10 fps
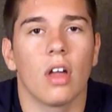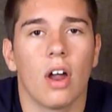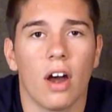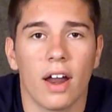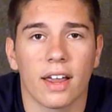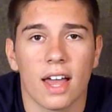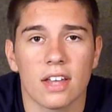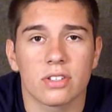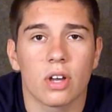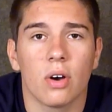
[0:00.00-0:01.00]
Alright
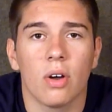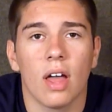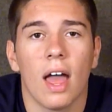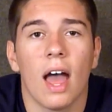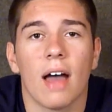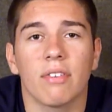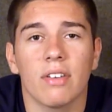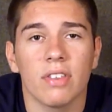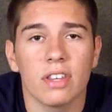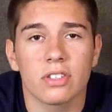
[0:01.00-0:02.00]
guys, so I've
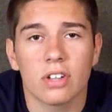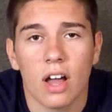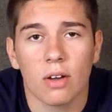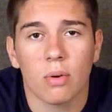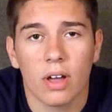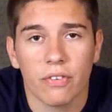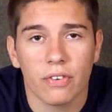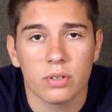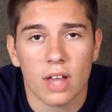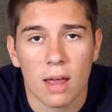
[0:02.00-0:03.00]
given this talk quite a
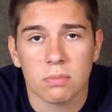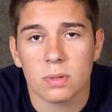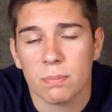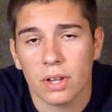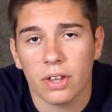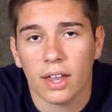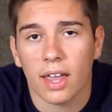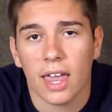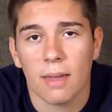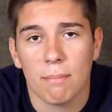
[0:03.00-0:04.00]
few times on building
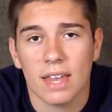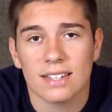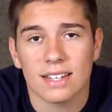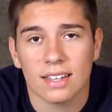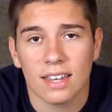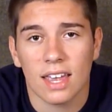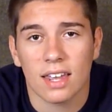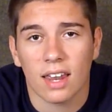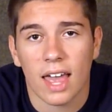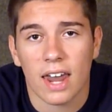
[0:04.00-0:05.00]
a basic
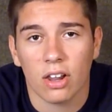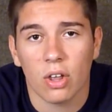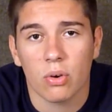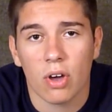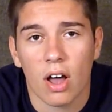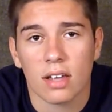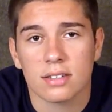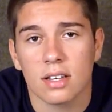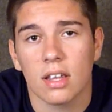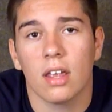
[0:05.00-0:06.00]
kit at a low cost
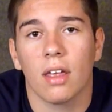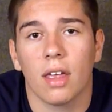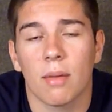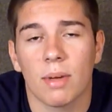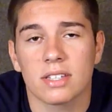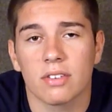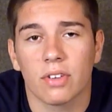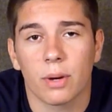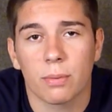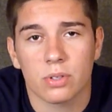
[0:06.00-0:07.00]
in my Civil
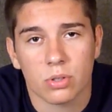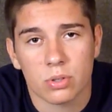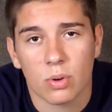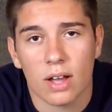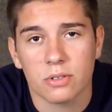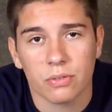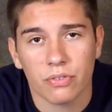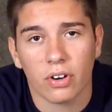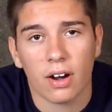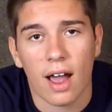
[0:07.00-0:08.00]
Air Patrol Squadron
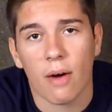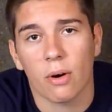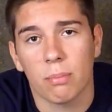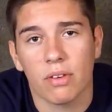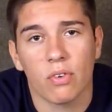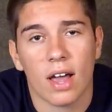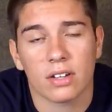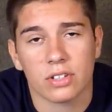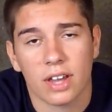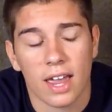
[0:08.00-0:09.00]
for our
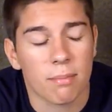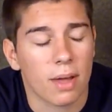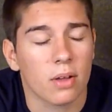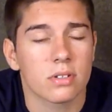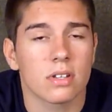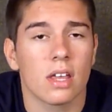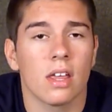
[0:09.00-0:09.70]
bivouacs or campouts.